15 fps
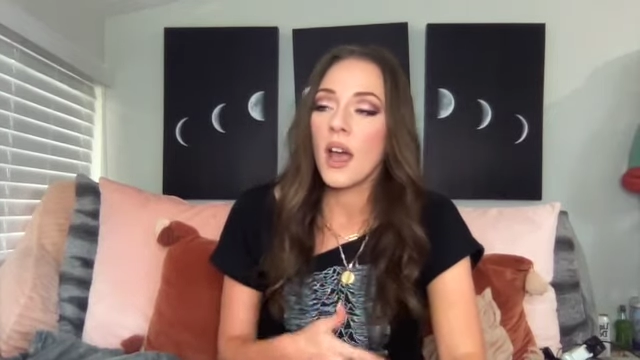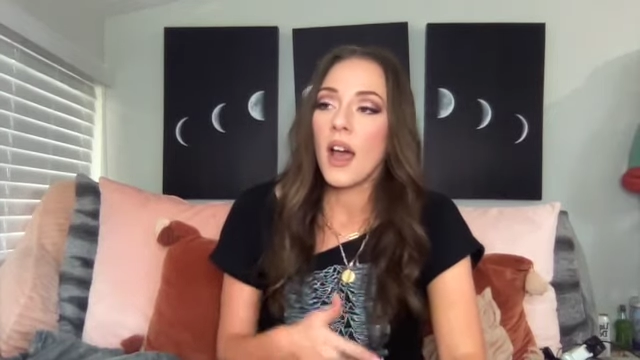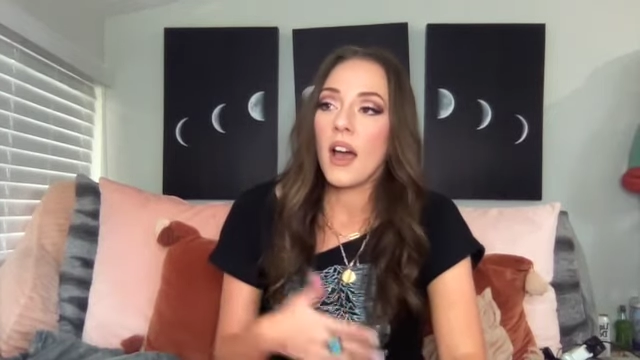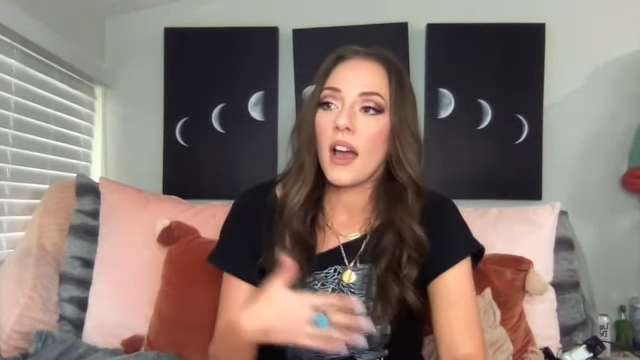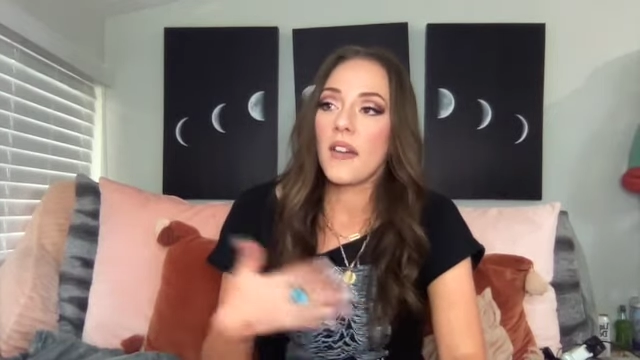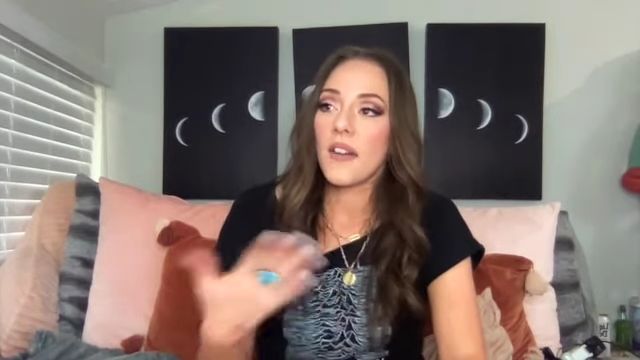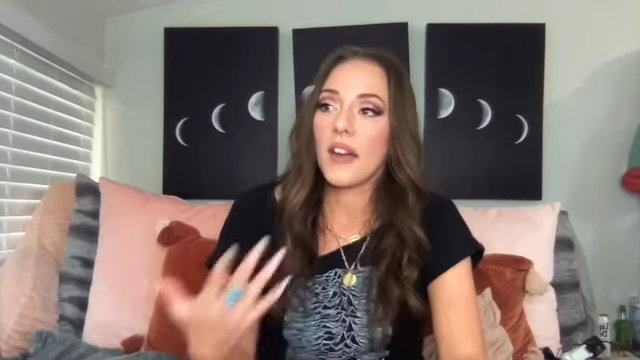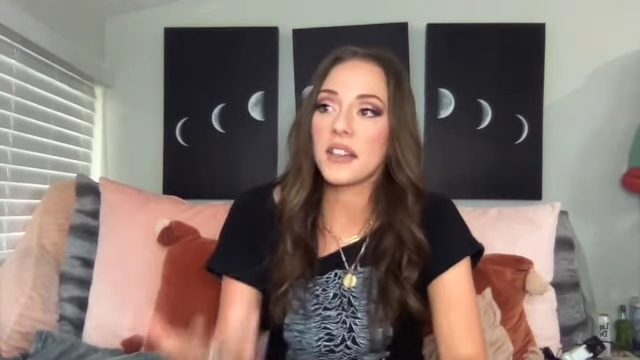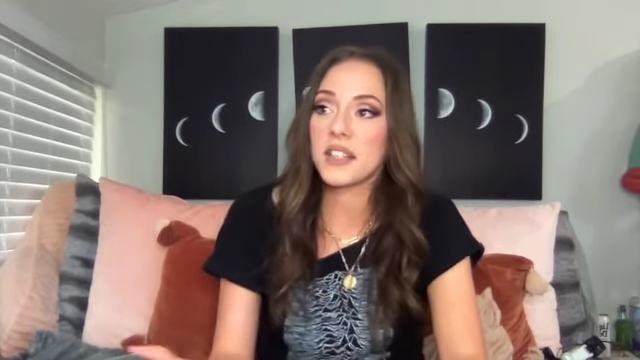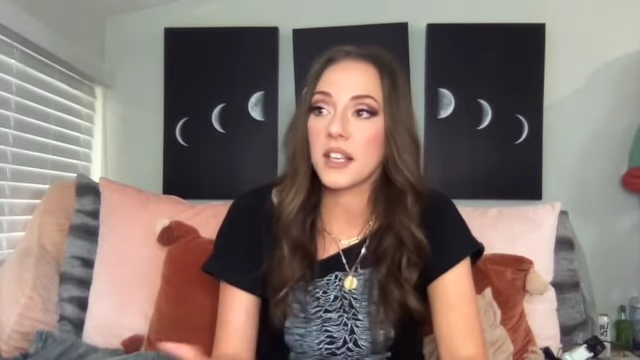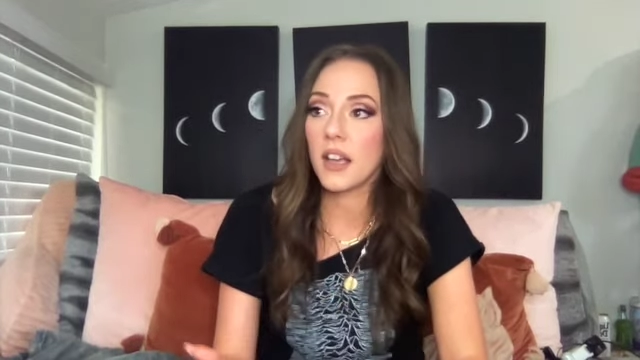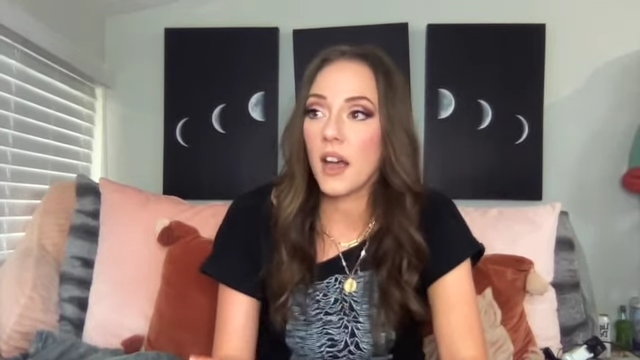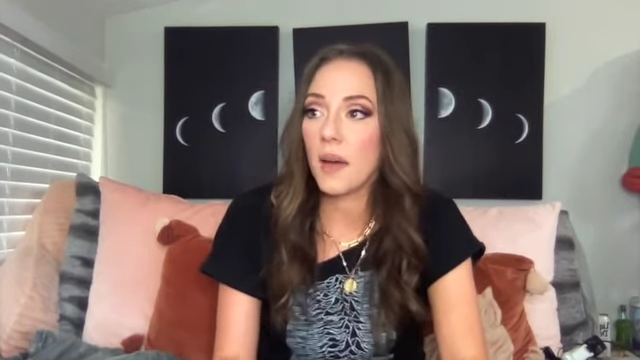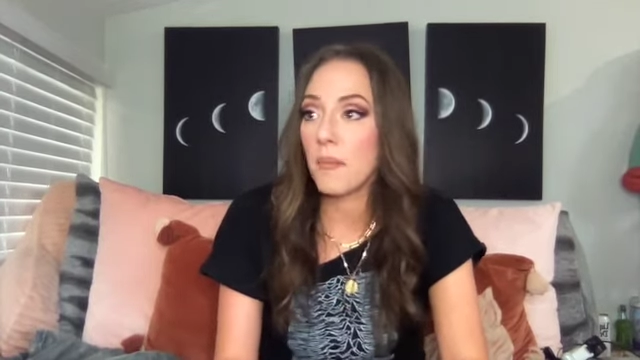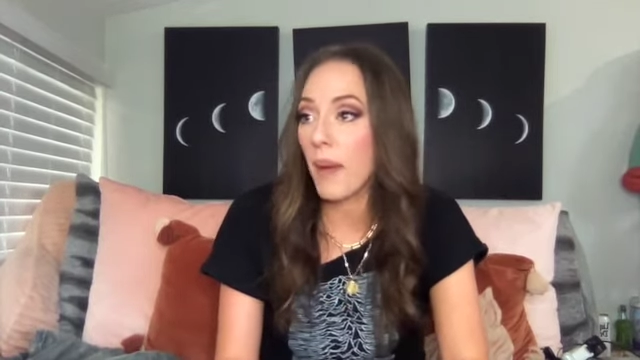I've had to
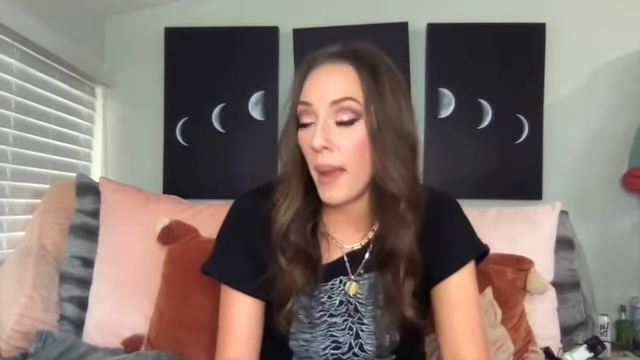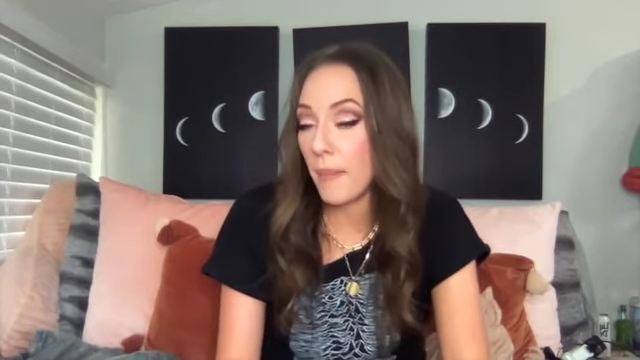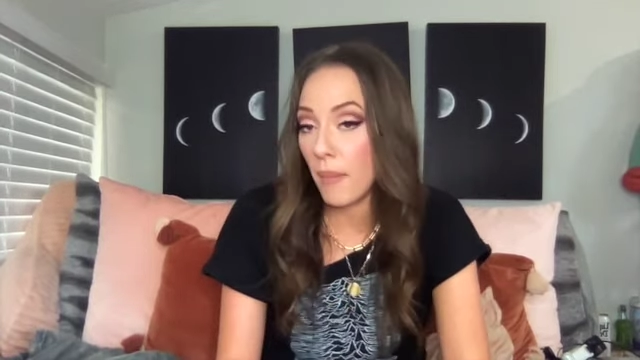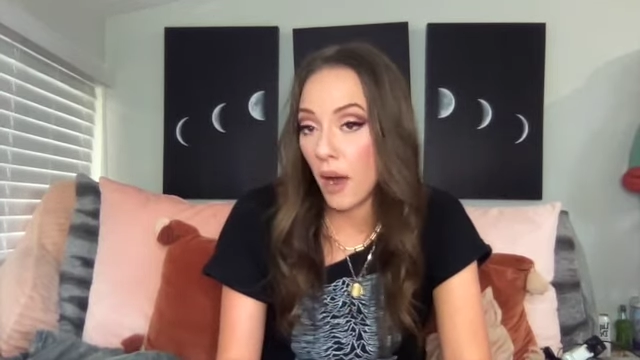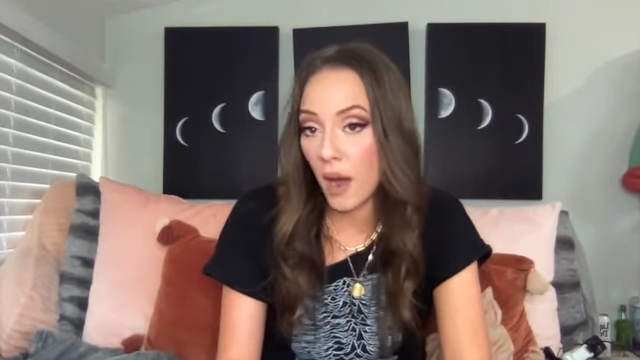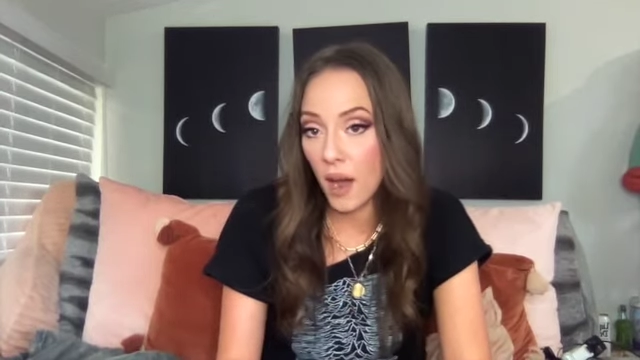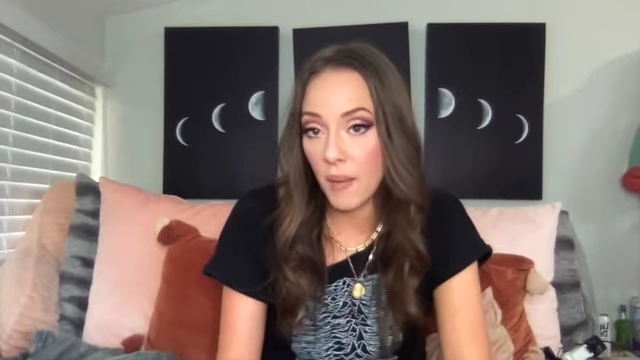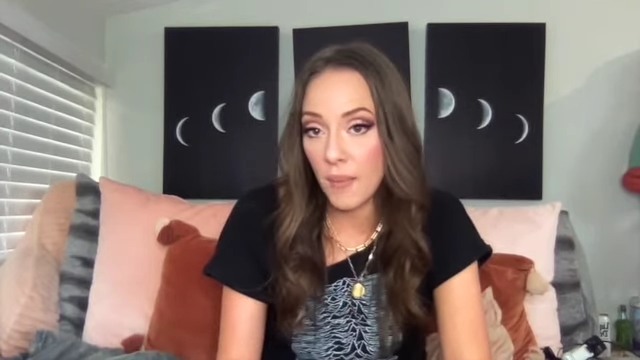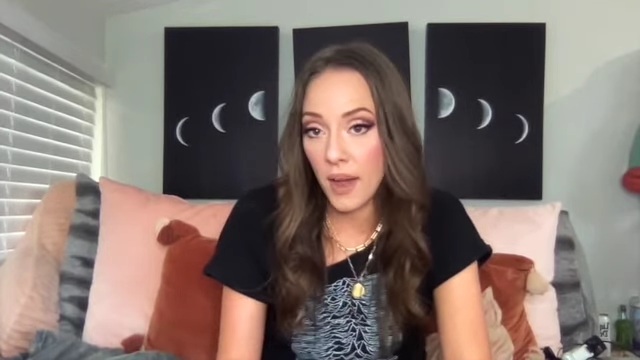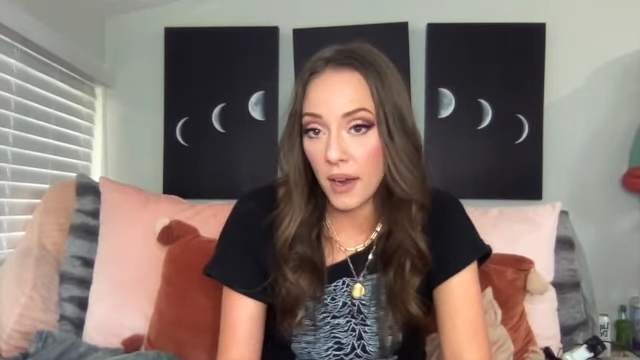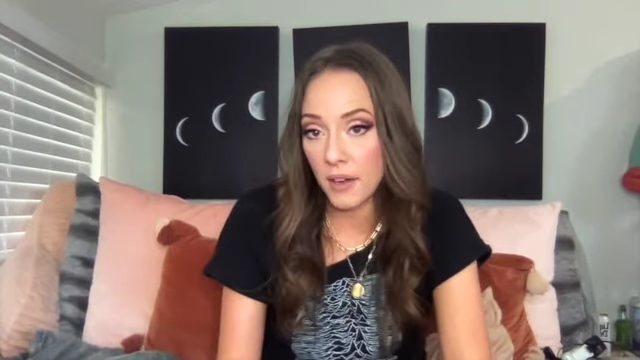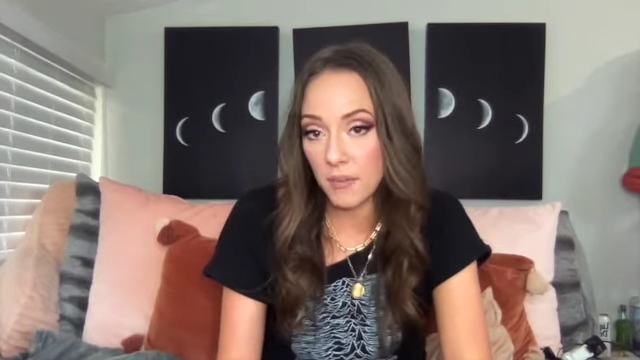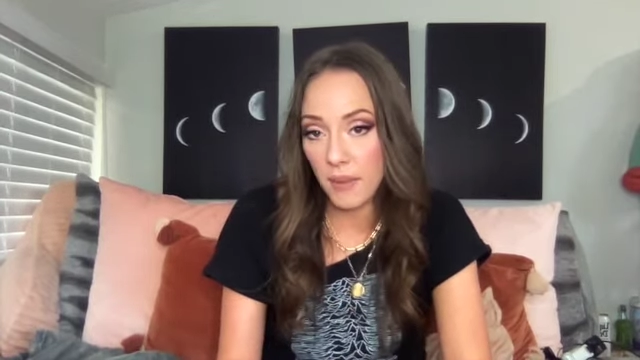cut my mom out of